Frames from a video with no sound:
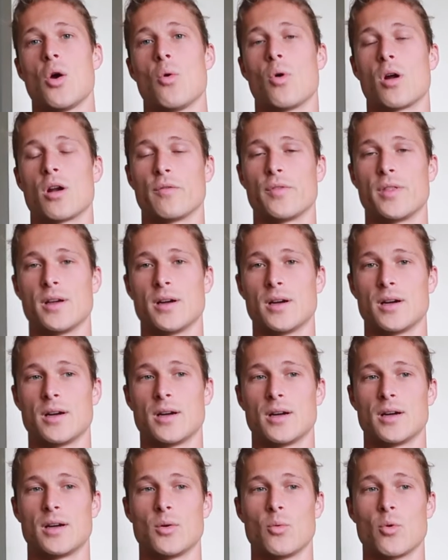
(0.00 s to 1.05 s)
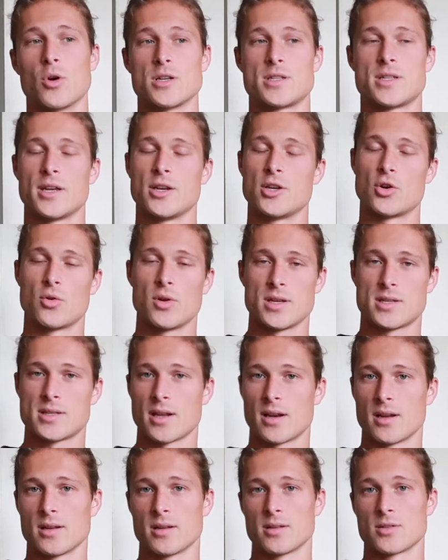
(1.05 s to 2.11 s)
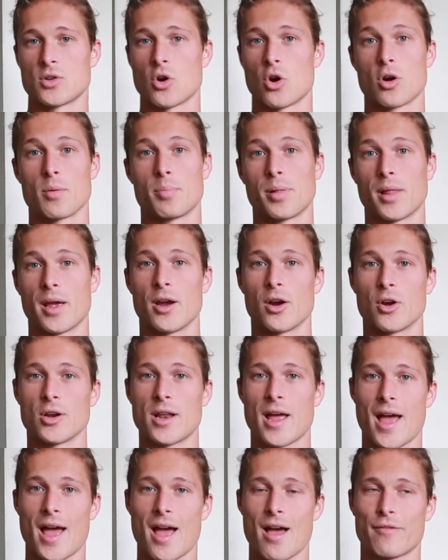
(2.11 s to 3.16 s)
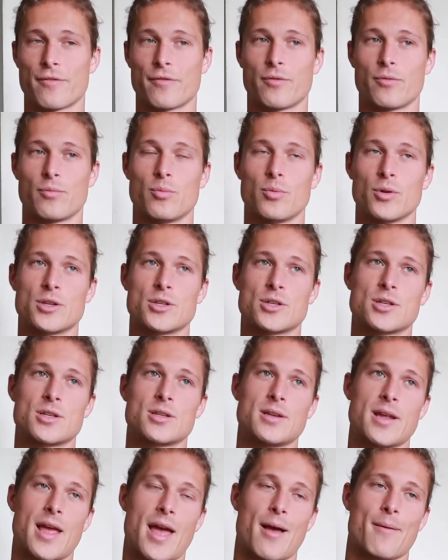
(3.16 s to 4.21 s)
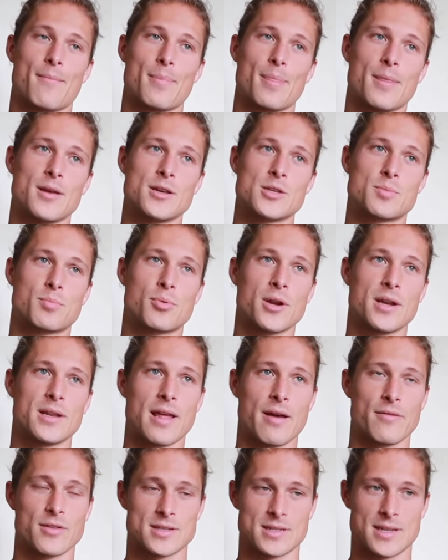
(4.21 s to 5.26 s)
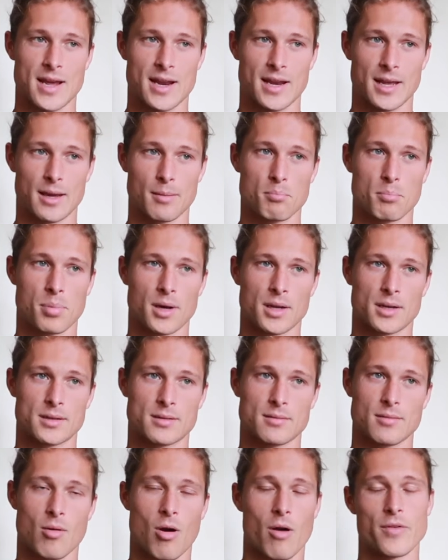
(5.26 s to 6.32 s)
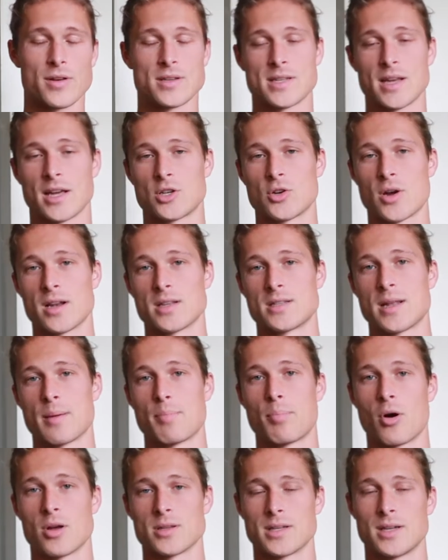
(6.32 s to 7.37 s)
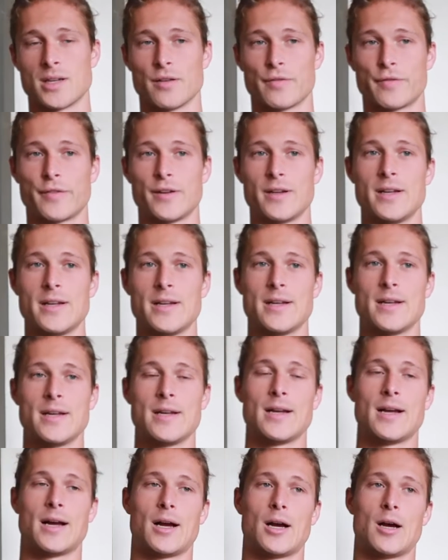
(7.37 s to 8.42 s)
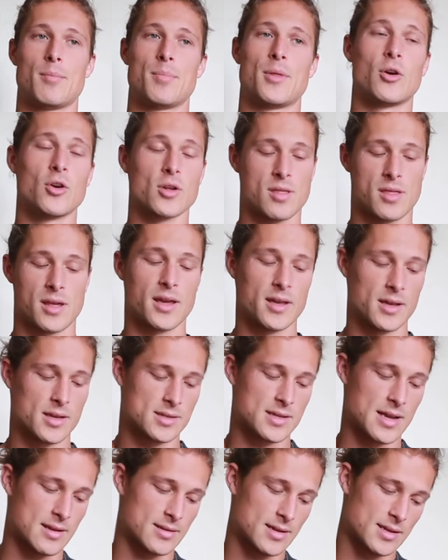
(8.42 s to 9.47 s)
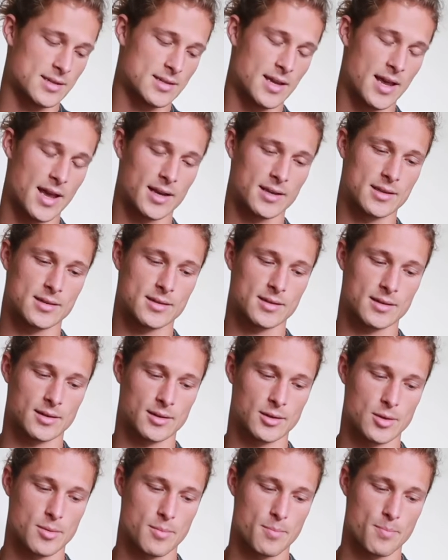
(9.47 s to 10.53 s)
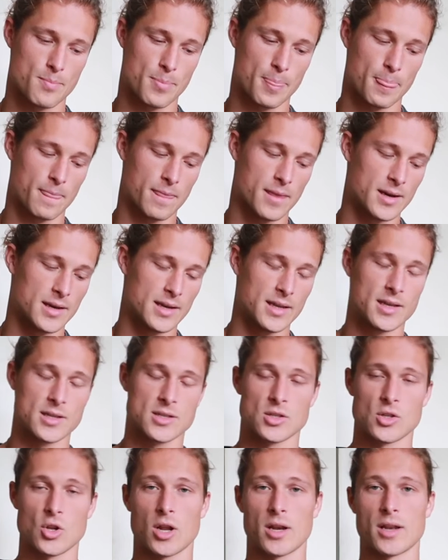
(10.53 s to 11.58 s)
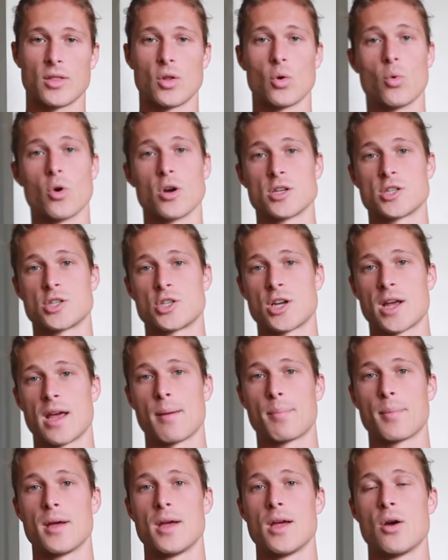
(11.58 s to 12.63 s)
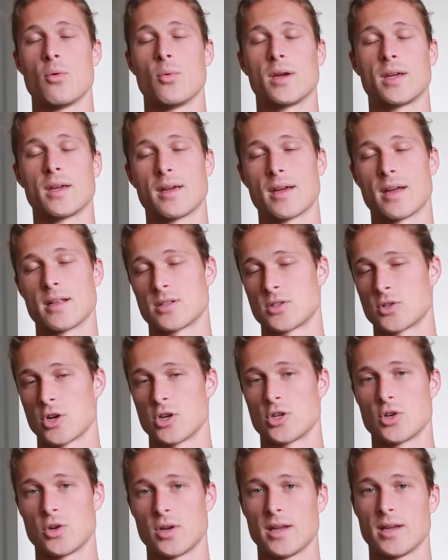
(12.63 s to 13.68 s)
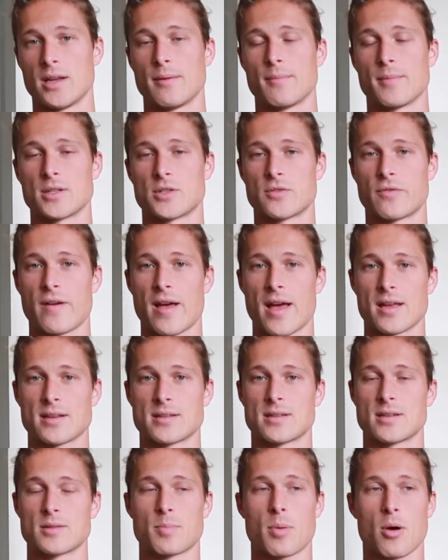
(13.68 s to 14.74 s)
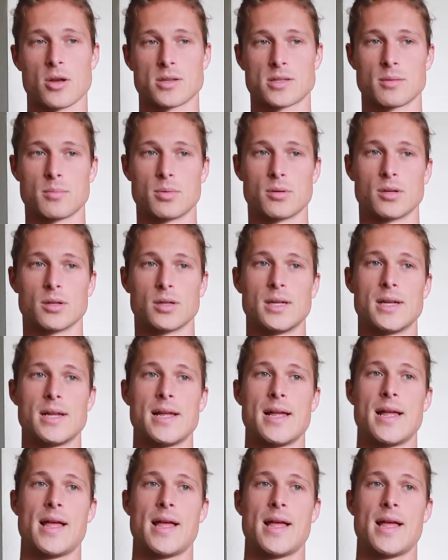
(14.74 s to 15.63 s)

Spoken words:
One of the worst injuries that a soccer player could have, which, yeah, is pretty devastating, but obviously I try to stay positive. The good thing is, as I said, the knee is not in the worst shape. We can get surgery as fast as possible,